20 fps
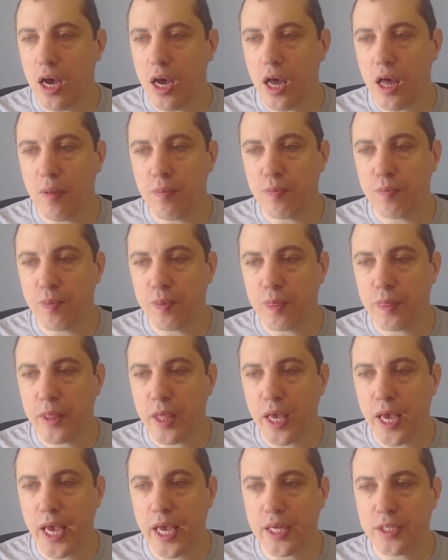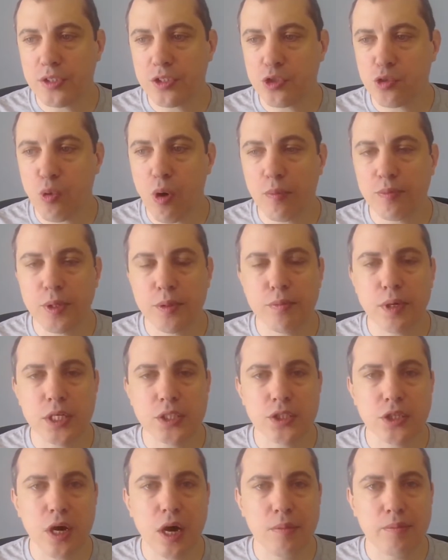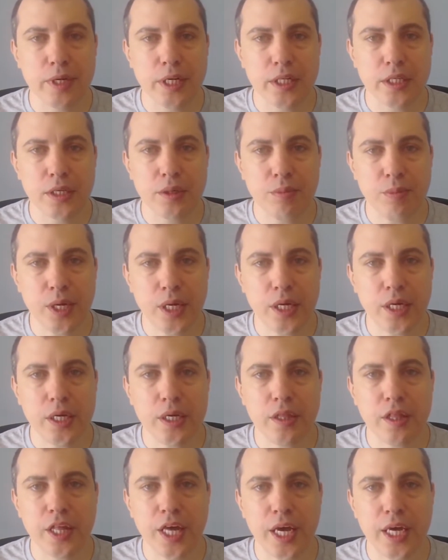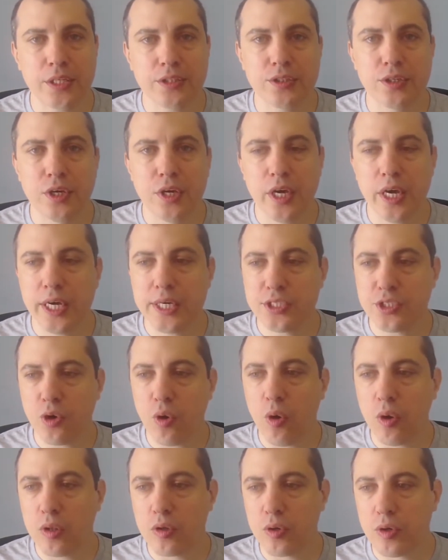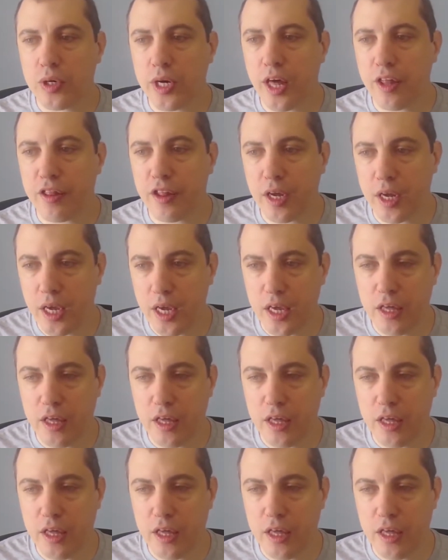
and swap them atomically, meaning that it's all or nothing.